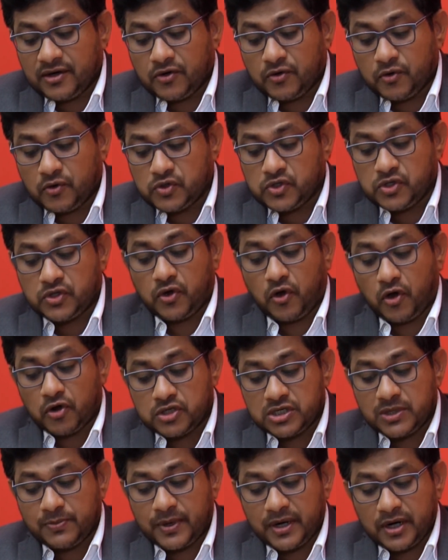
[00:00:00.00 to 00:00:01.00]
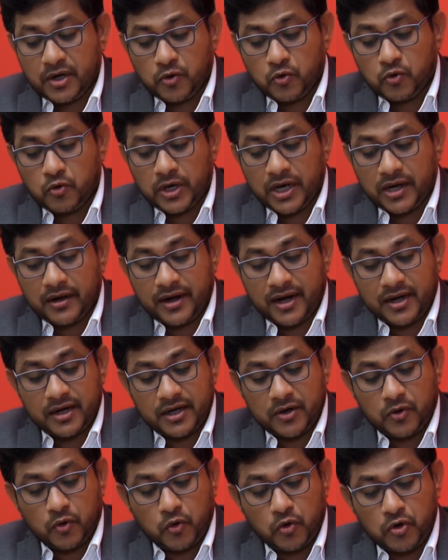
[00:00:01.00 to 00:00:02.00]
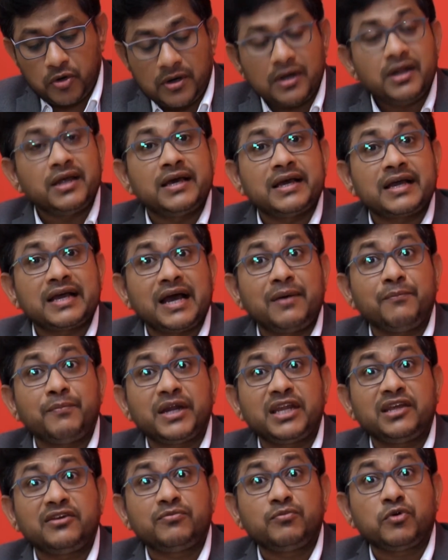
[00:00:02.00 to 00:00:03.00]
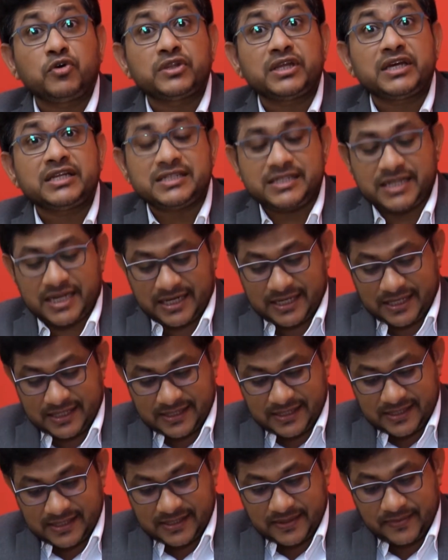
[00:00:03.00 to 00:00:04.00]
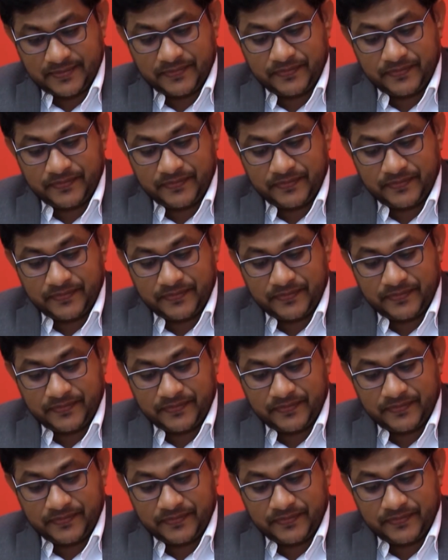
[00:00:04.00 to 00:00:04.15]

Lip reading: also the entrepreneur who have run her own company more than 10 years.